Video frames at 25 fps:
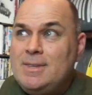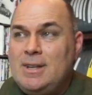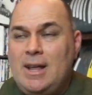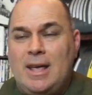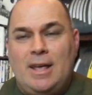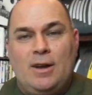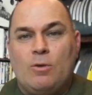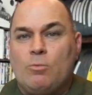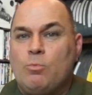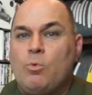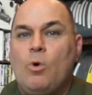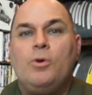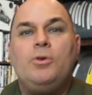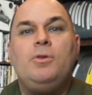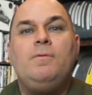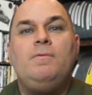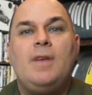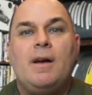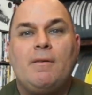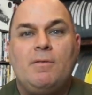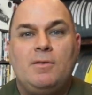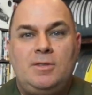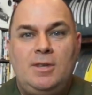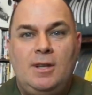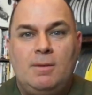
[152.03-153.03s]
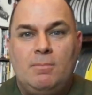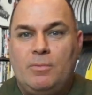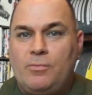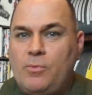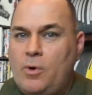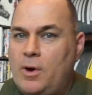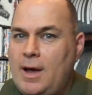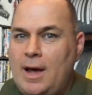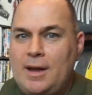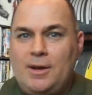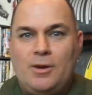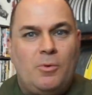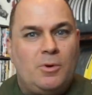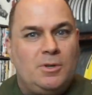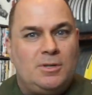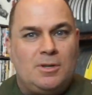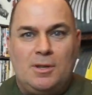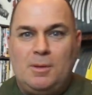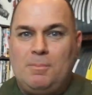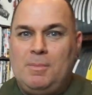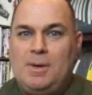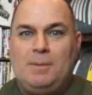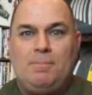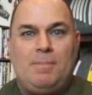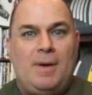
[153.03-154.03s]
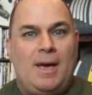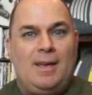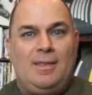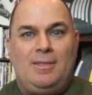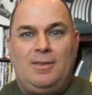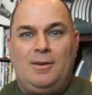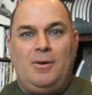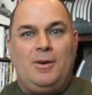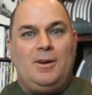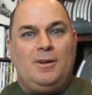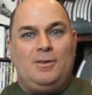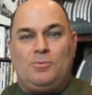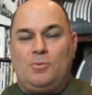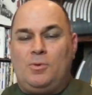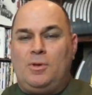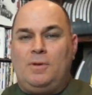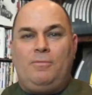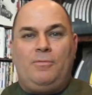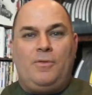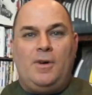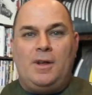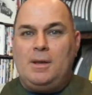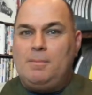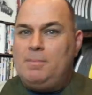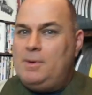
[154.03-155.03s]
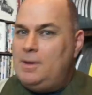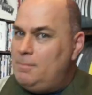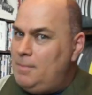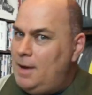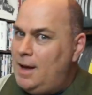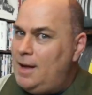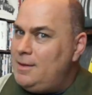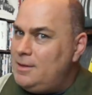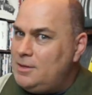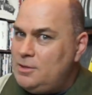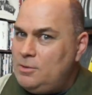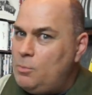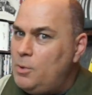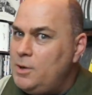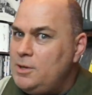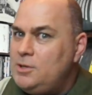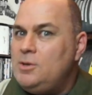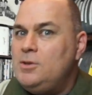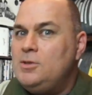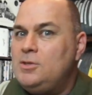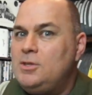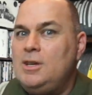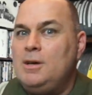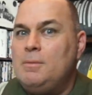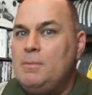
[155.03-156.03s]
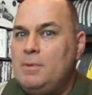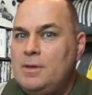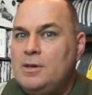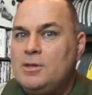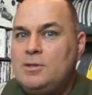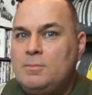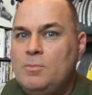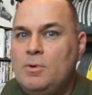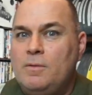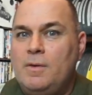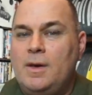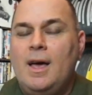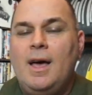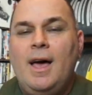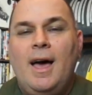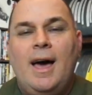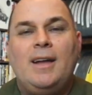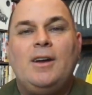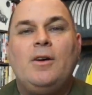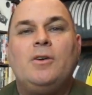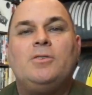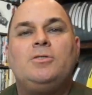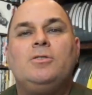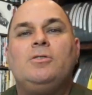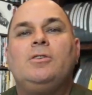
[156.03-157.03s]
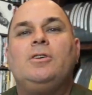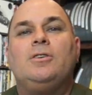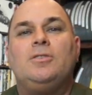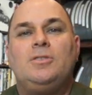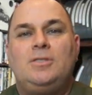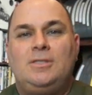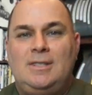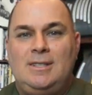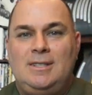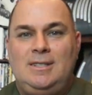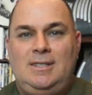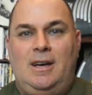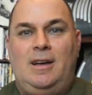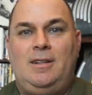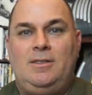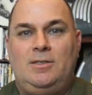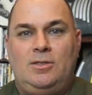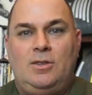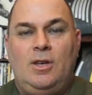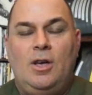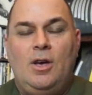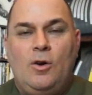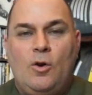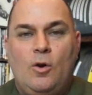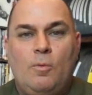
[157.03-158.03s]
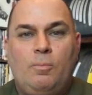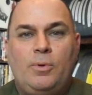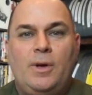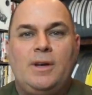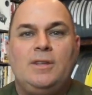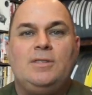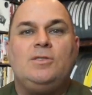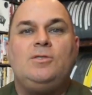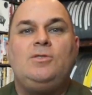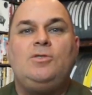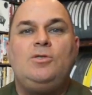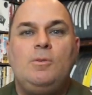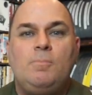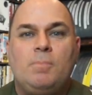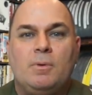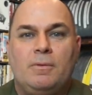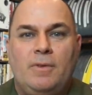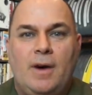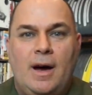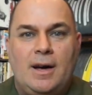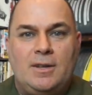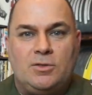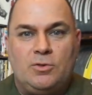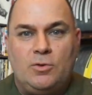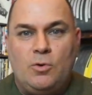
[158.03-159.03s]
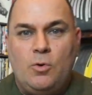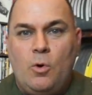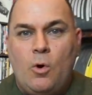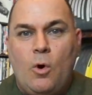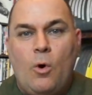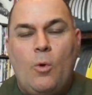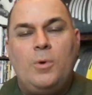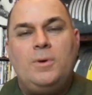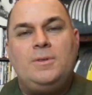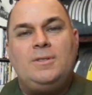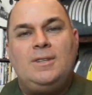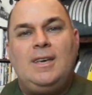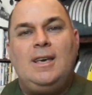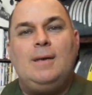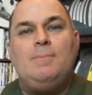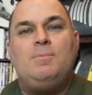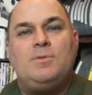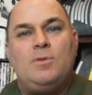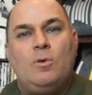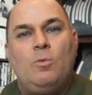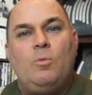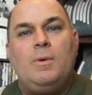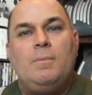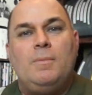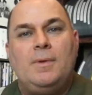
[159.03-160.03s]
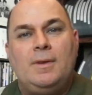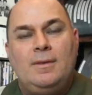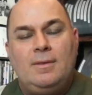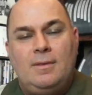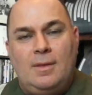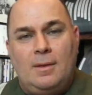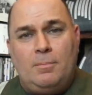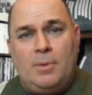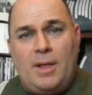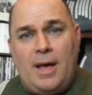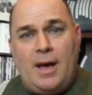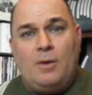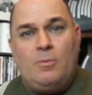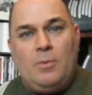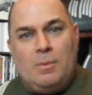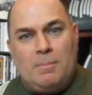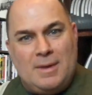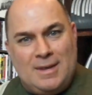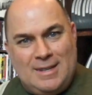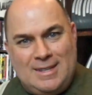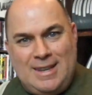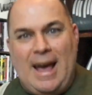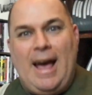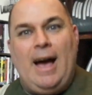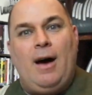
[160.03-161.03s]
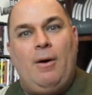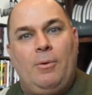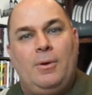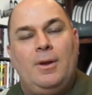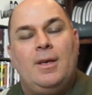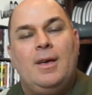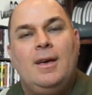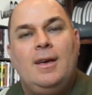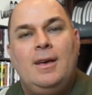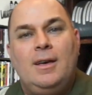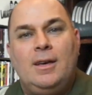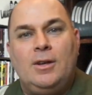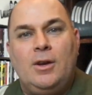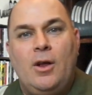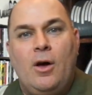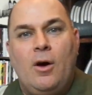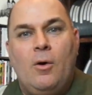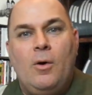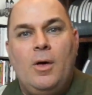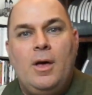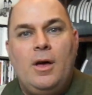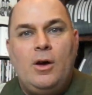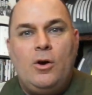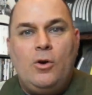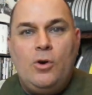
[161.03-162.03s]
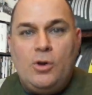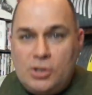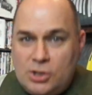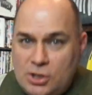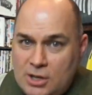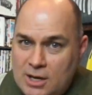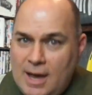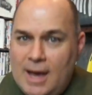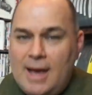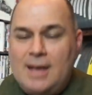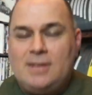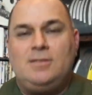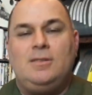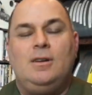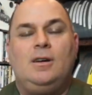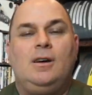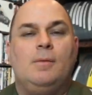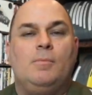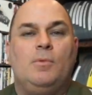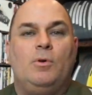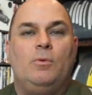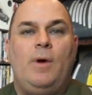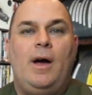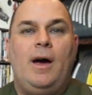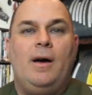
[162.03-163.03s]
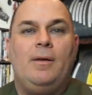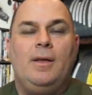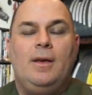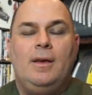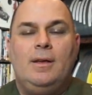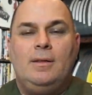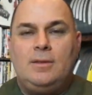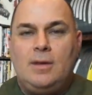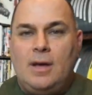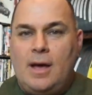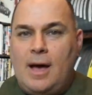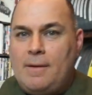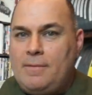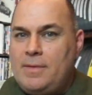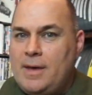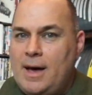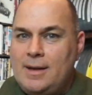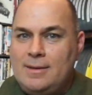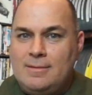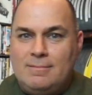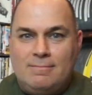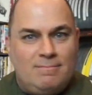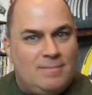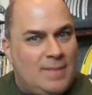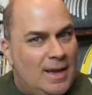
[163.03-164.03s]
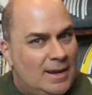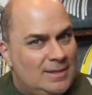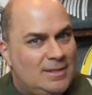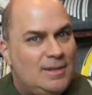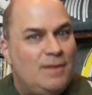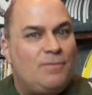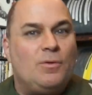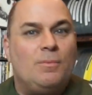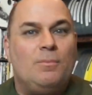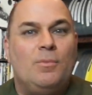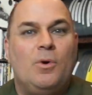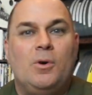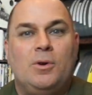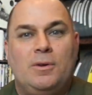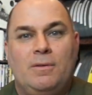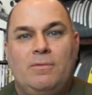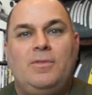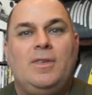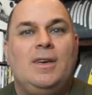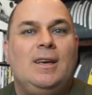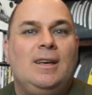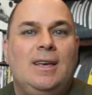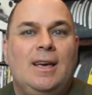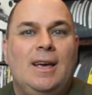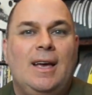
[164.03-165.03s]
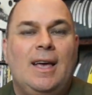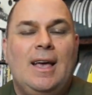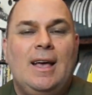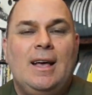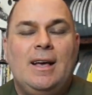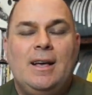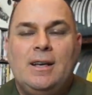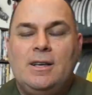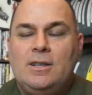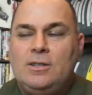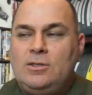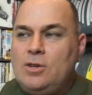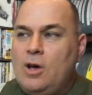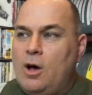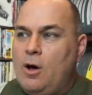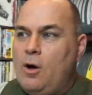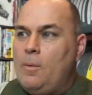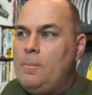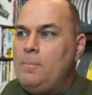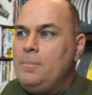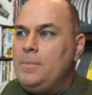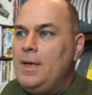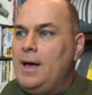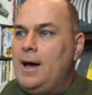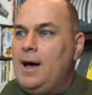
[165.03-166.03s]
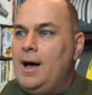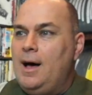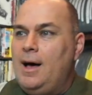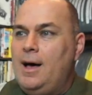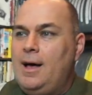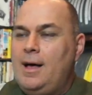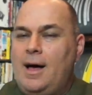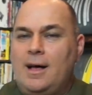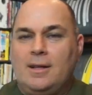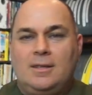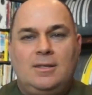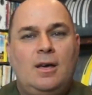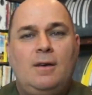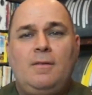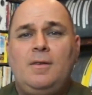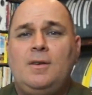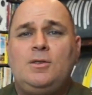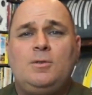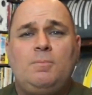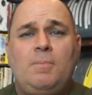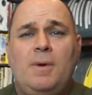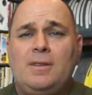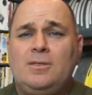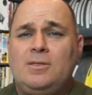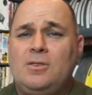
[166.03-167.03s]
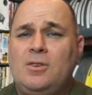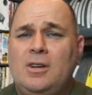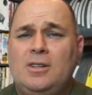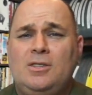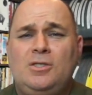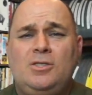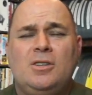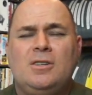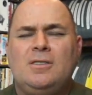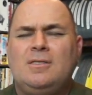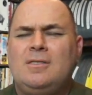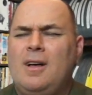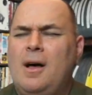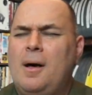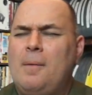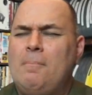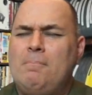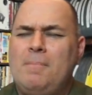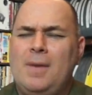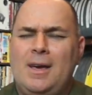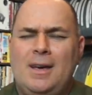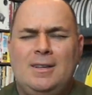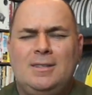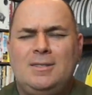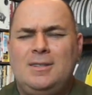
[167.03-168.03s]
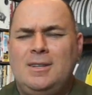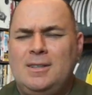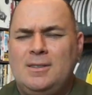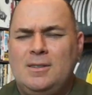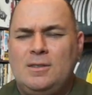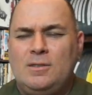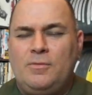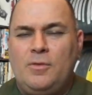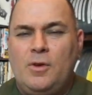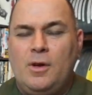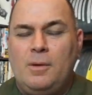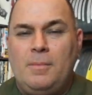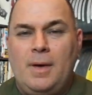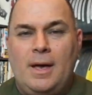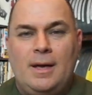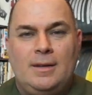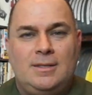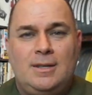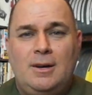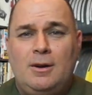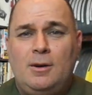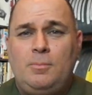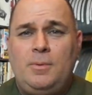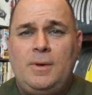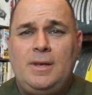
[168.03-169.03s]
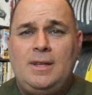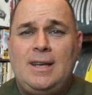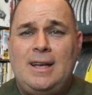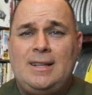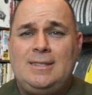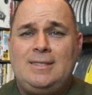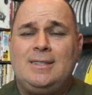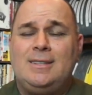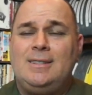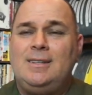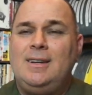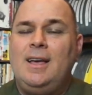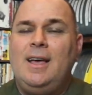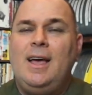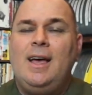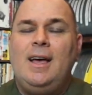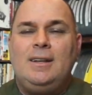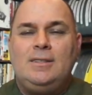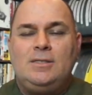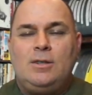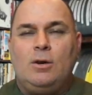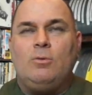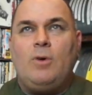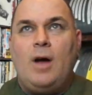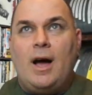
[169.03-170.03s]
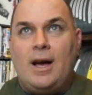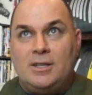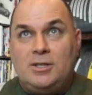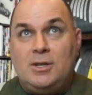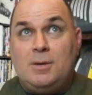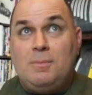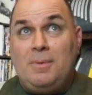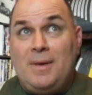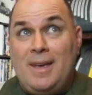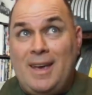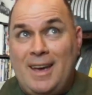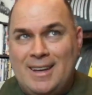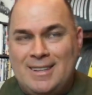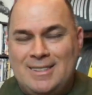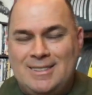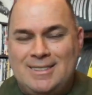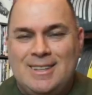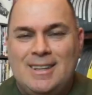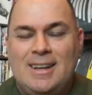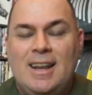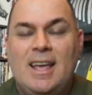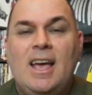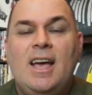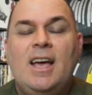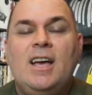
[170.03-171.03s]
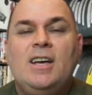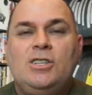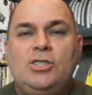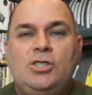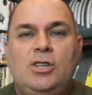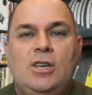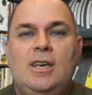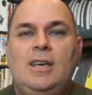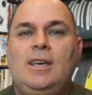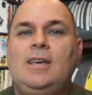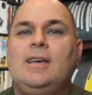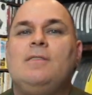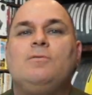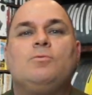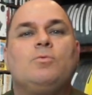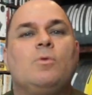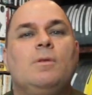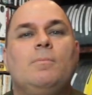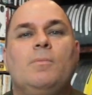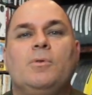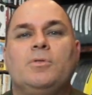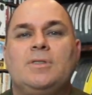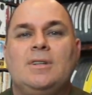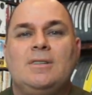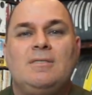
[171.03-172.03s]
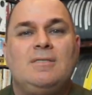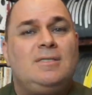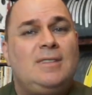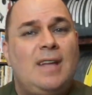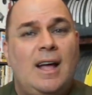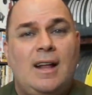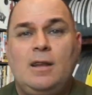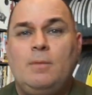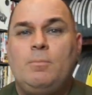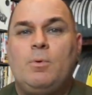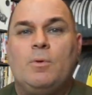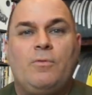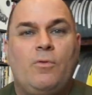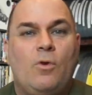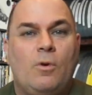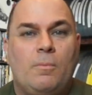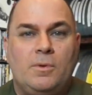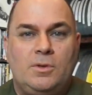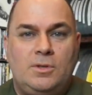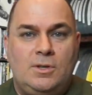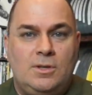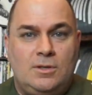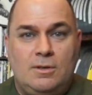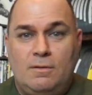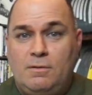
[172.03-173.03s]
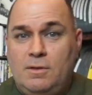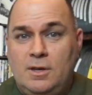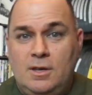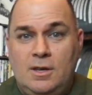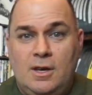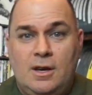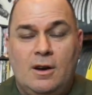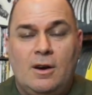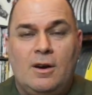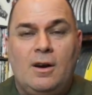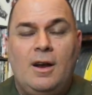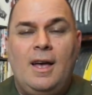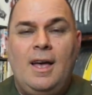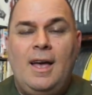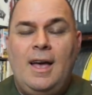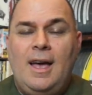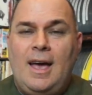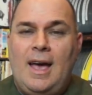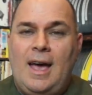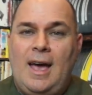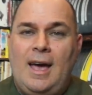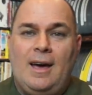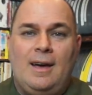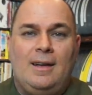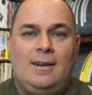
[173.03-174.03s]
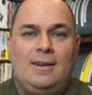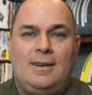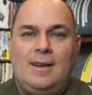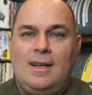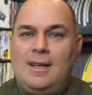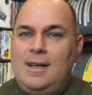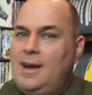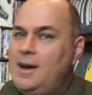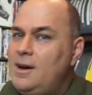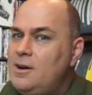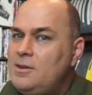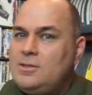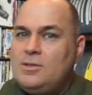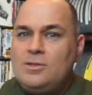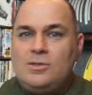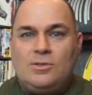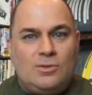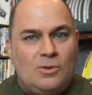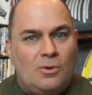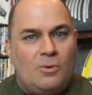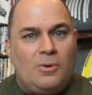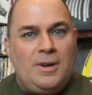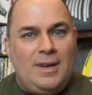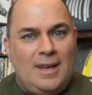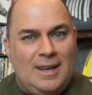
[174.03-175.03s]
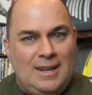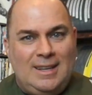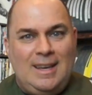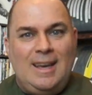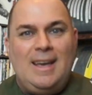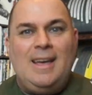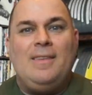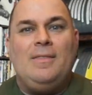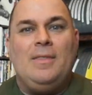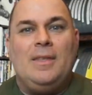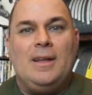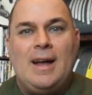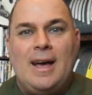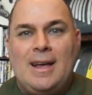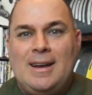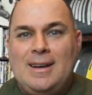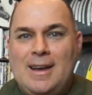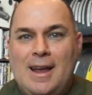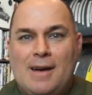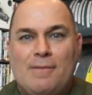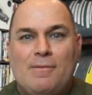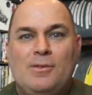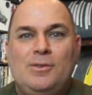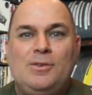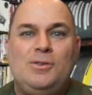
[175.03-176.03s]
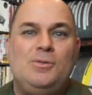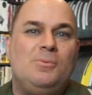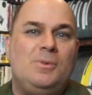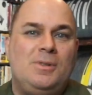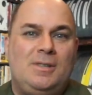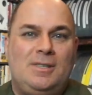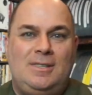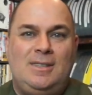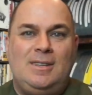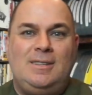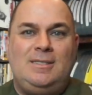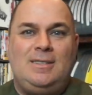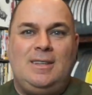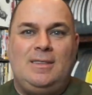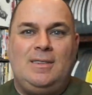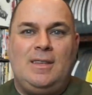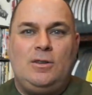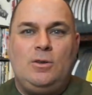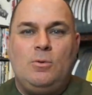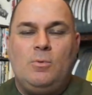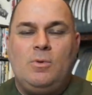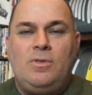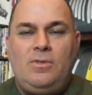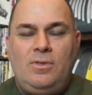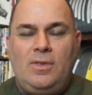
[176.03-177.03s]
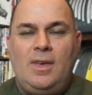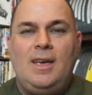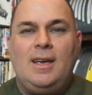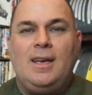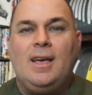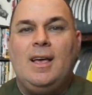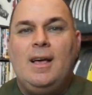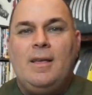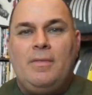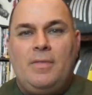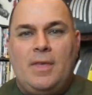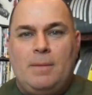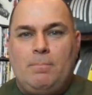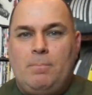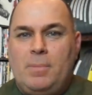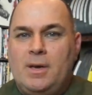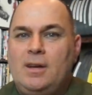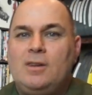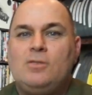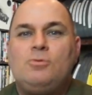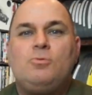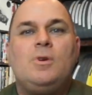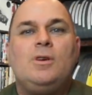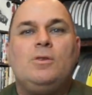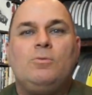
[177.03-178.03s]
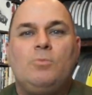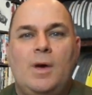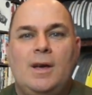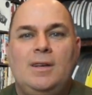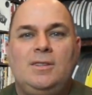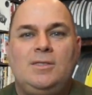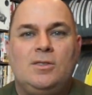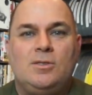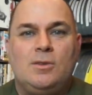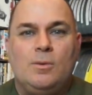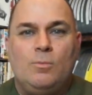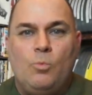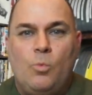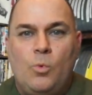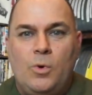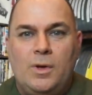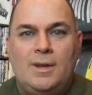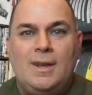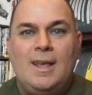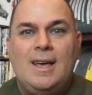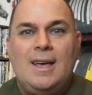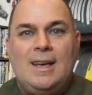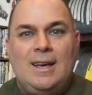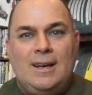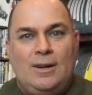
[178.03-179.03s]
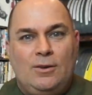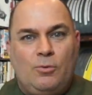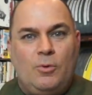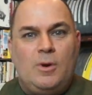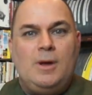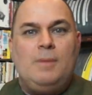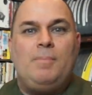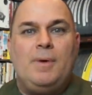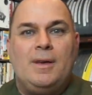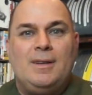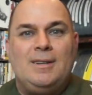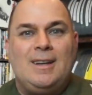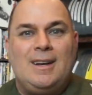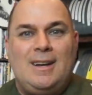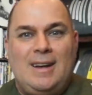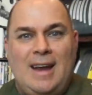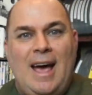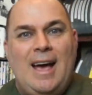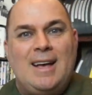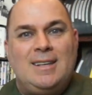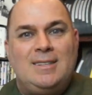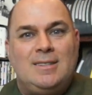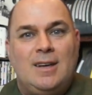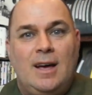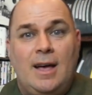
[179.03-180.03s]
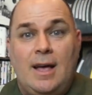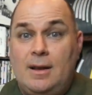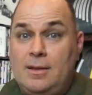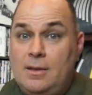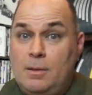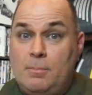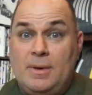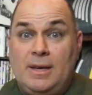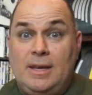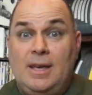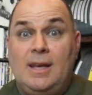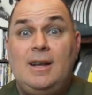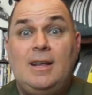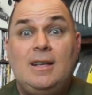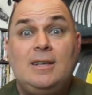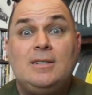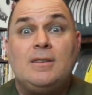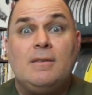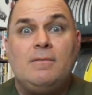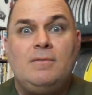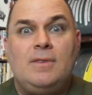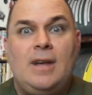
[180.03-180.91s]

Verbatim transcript: in a role you've never seen him before. I know he's on the Big Bang Theory and he's really funny, but man, wait till you see him in this movie. And also Kirsten Dunst, who plays the supervisor, who always keeps the black women down, you know, who she has to come around to have that different mode of thinking. So Octavia Spencer is just amazing in this film. And Taraji P. Henson, she gives one of the most outstanding performances of the year. And here's a story, again, that I never knew existed, that you would think that bigotry and racism would creep into NASA and the beginnings of